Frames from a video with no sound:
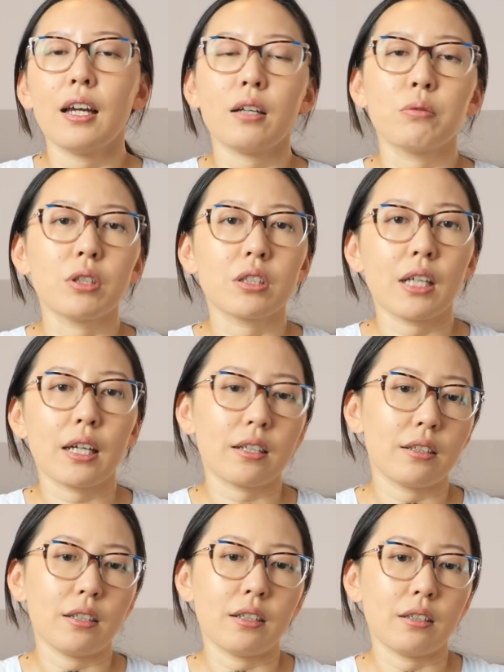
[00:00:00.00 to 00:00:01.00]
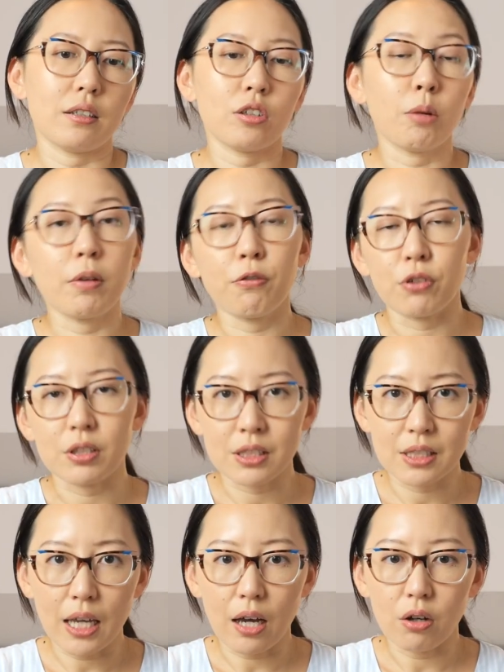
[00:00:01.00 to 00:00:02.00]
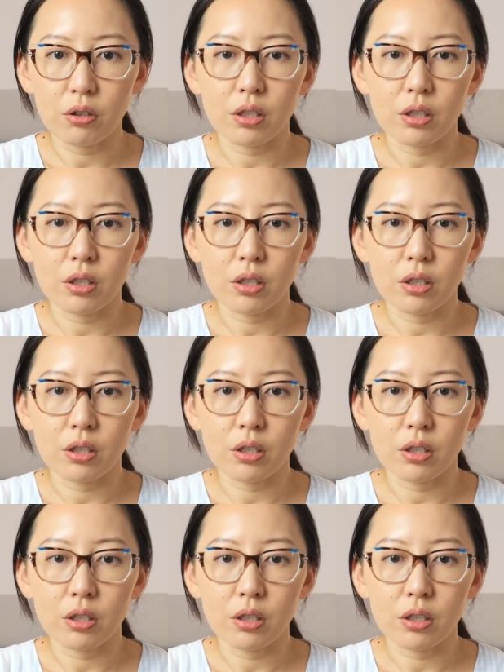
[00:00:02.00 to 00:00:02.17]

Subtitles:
it was like a domain for sale.